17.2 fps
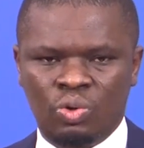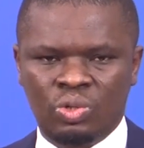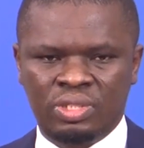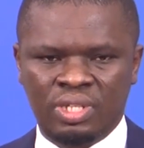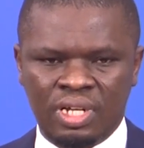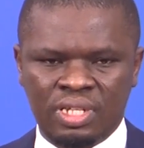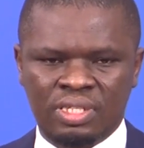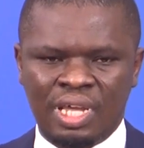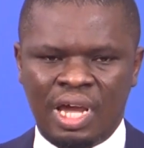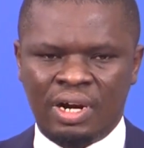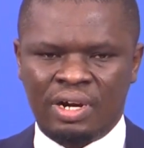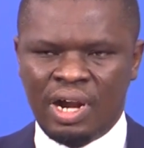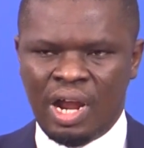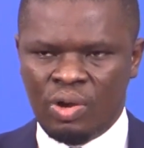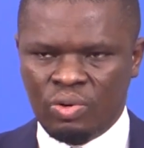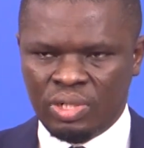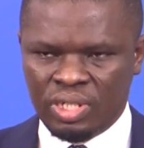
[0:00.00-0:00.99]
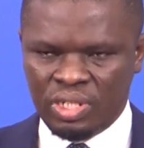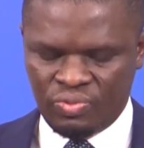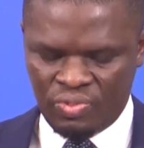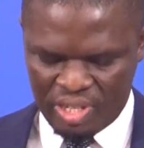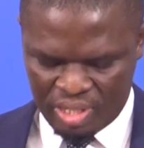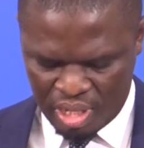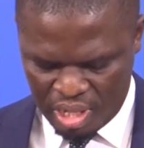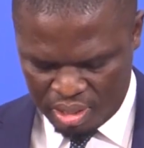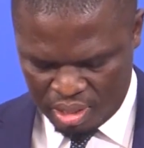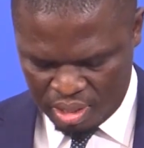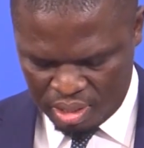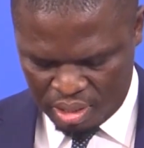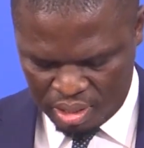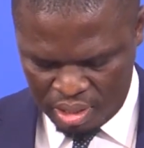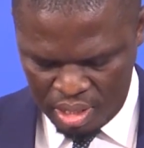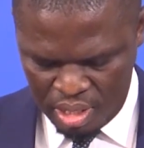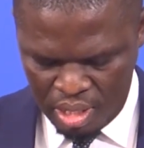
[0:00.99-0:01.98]
hotels around these
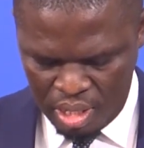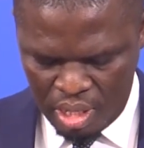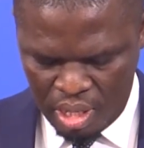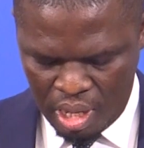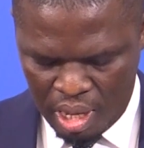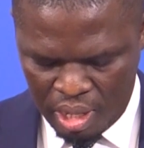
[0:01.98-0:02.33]
facilities.